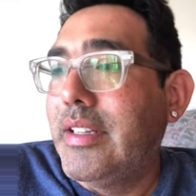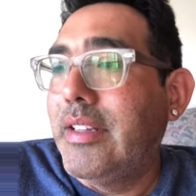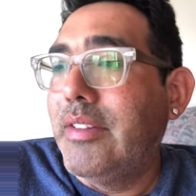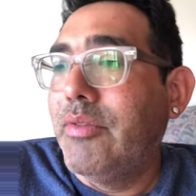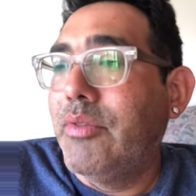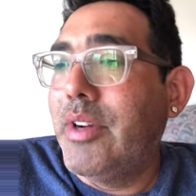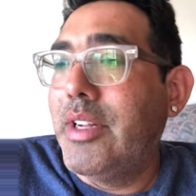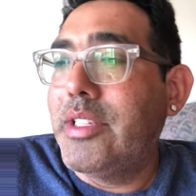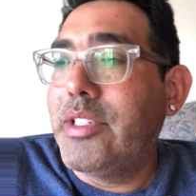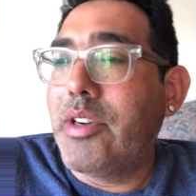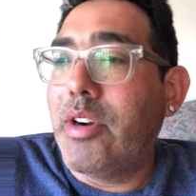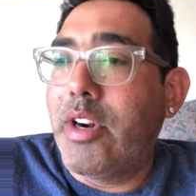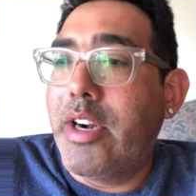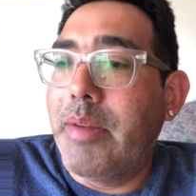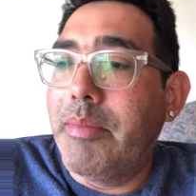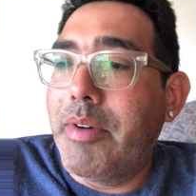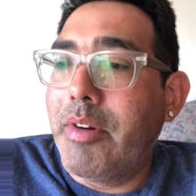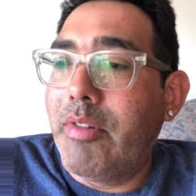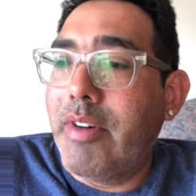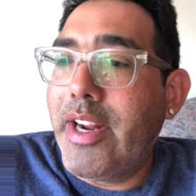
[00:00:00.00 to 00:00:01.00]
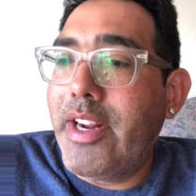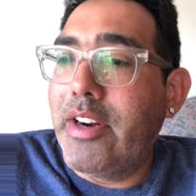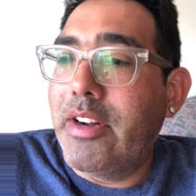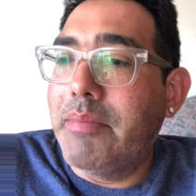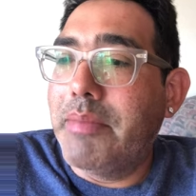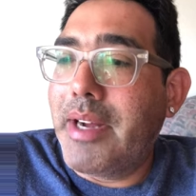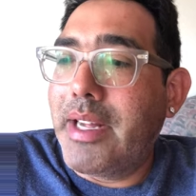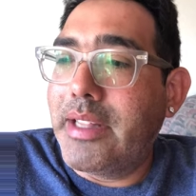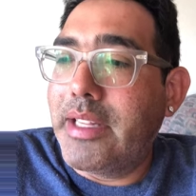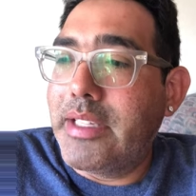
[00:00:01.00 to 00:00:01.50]
once Artie Moreno
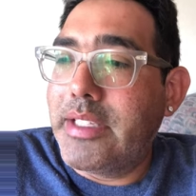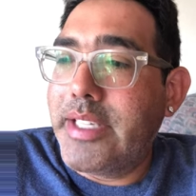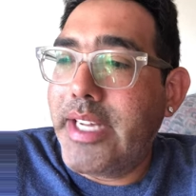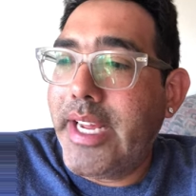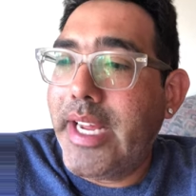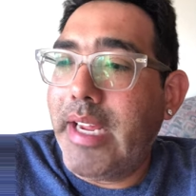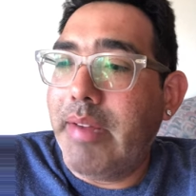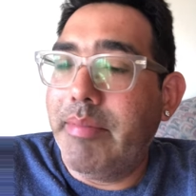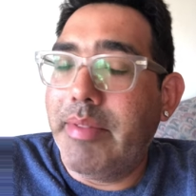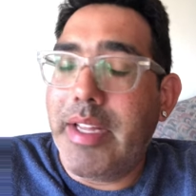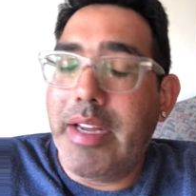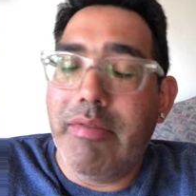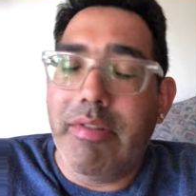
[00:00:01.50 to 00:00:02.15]
bought the team,